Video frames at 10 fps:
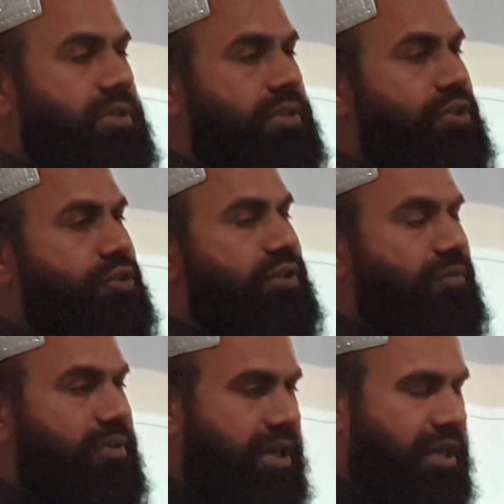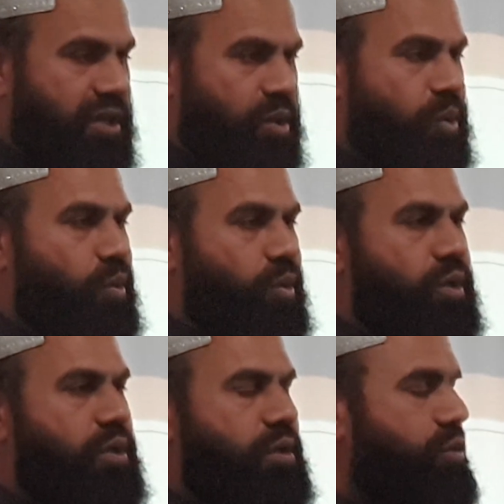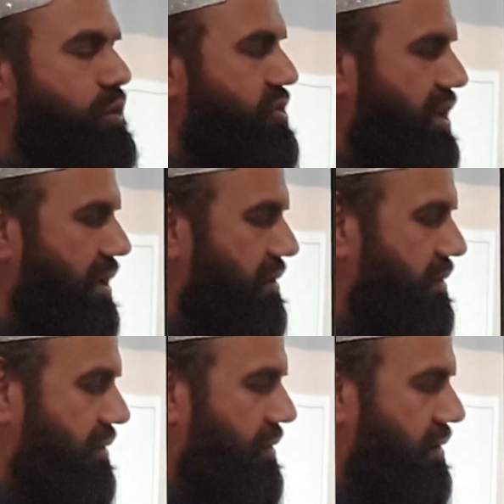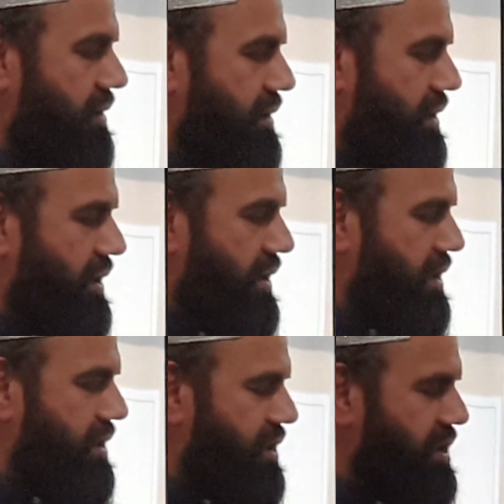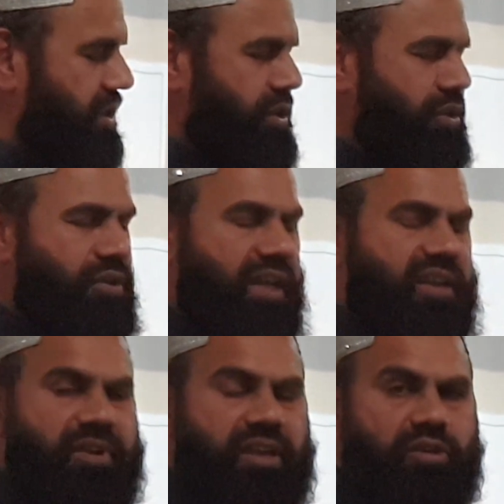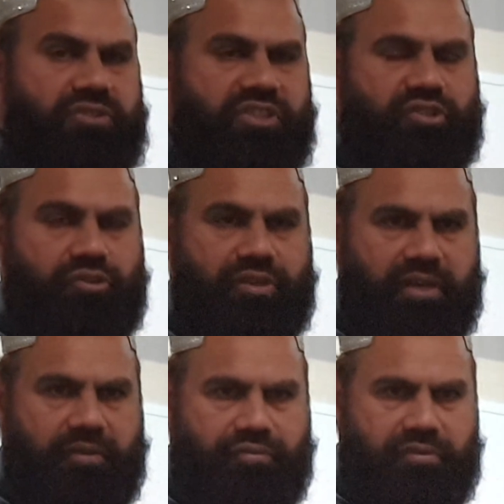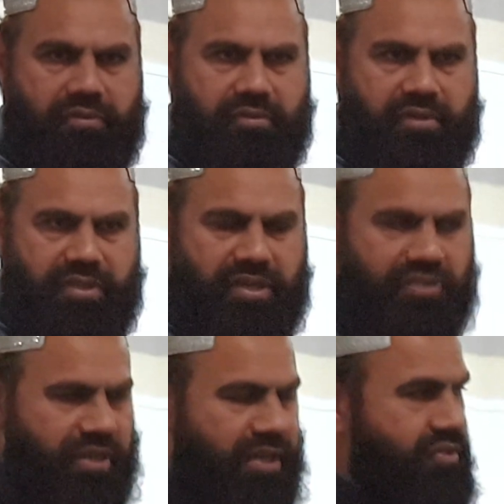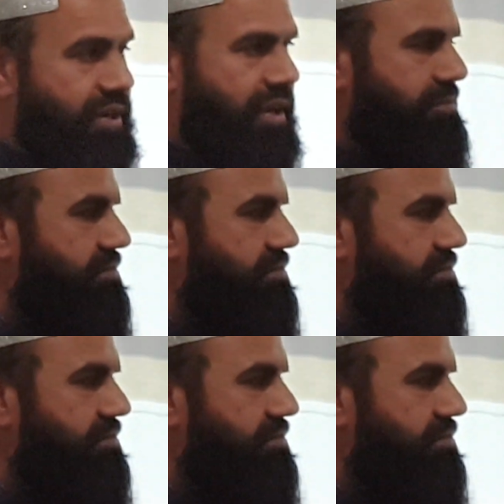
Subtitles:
you even can go to the sun. Anybody knows the story of Idris alayhi salam?